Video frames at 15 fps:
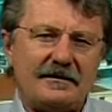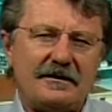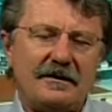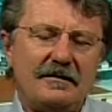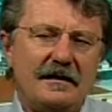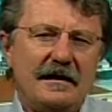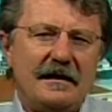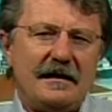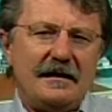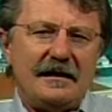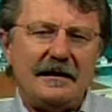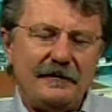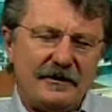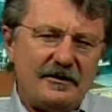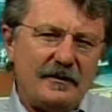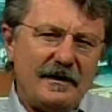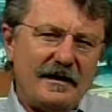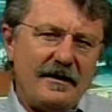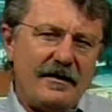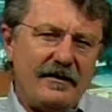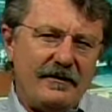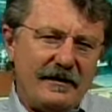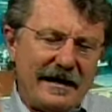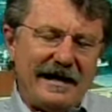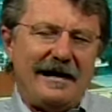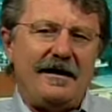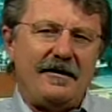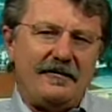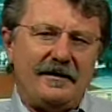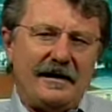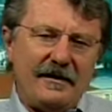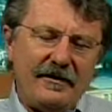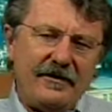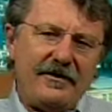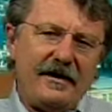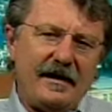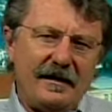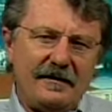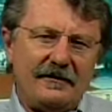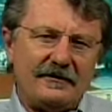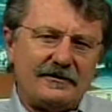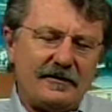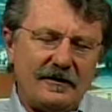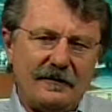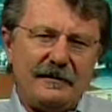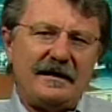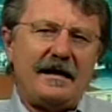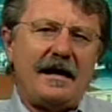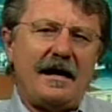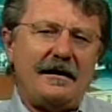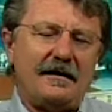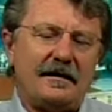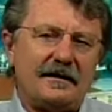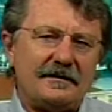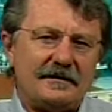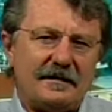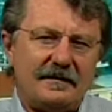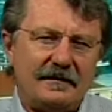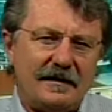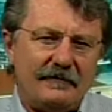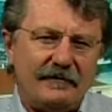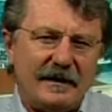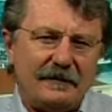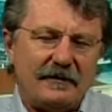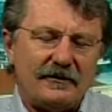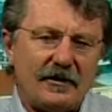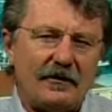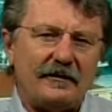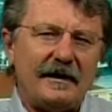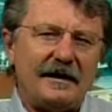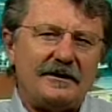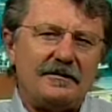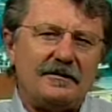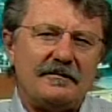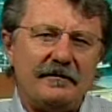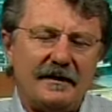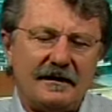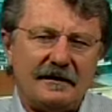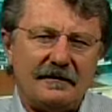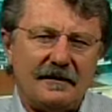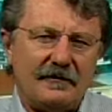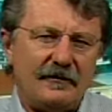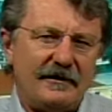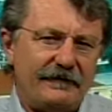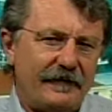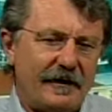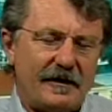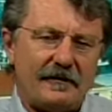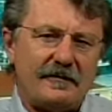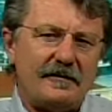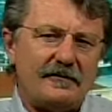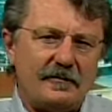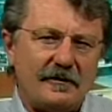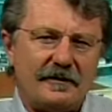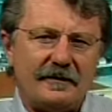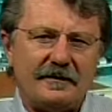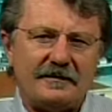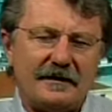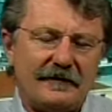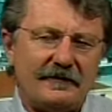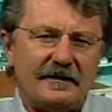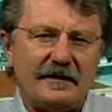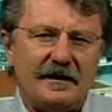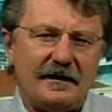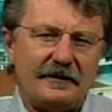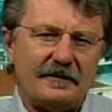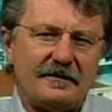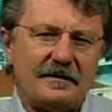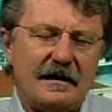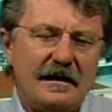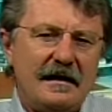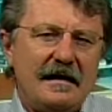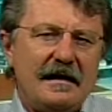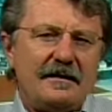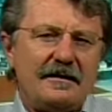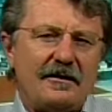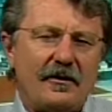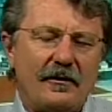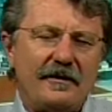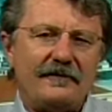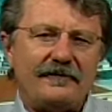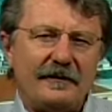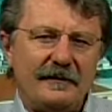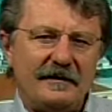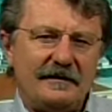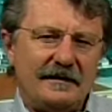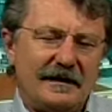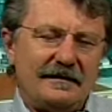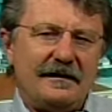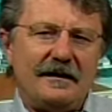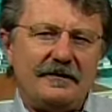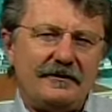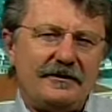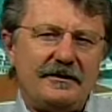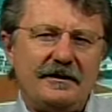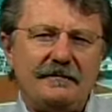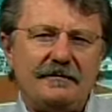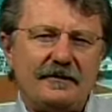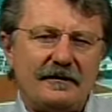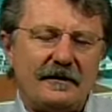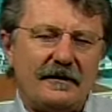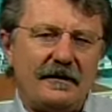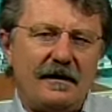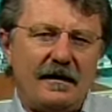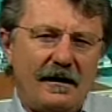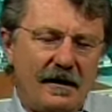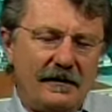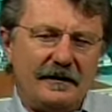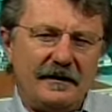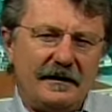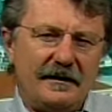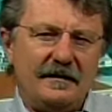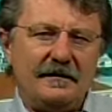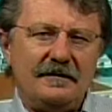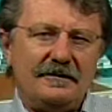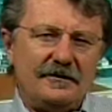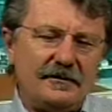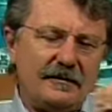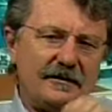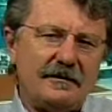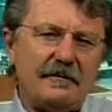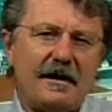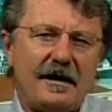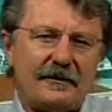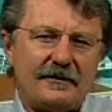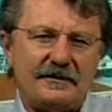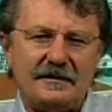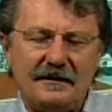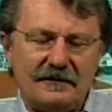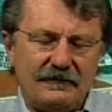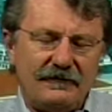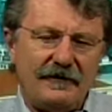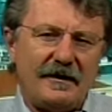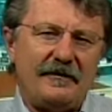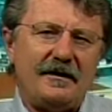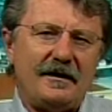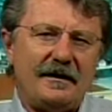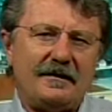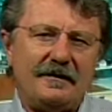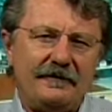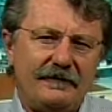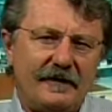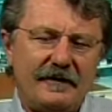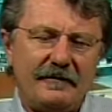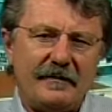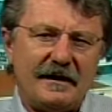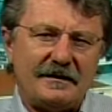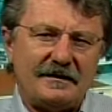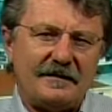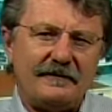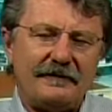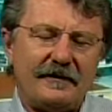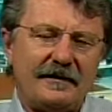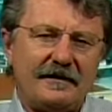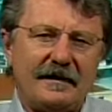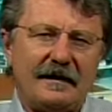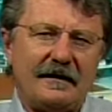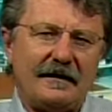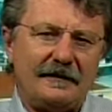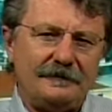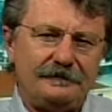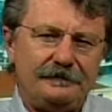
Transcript: So in between now and then, there's going to be chaos, and and people don't like to admit it. And we fought our own war in the 1700s. Going from a dictatorship or a colony to a democracy is very ugly, very messy, and very deadly.